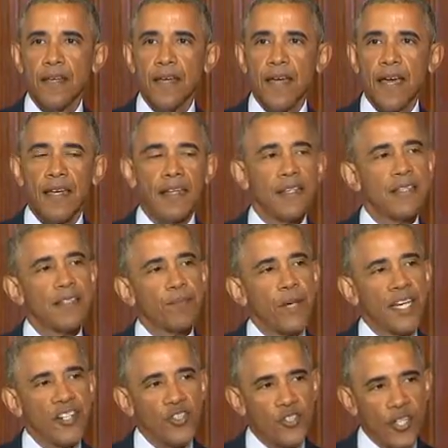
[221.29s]
And it has
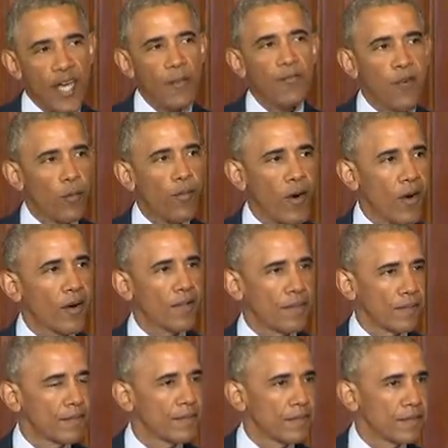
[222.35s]
been a shameful part
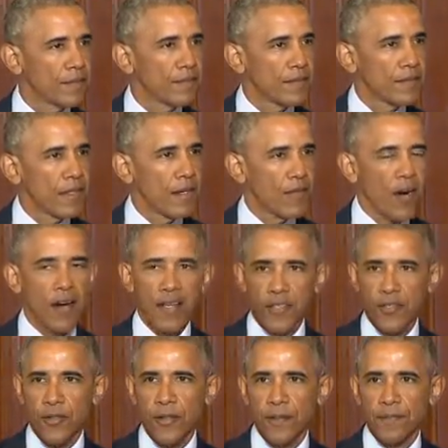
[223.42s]
of our
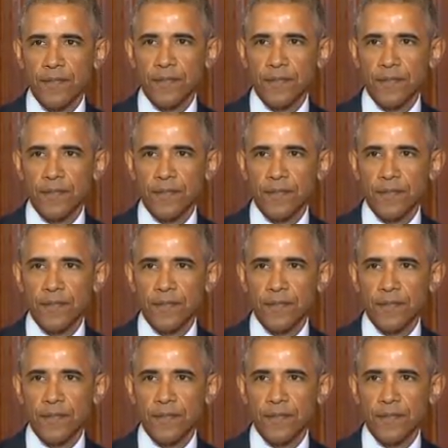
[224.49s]
history.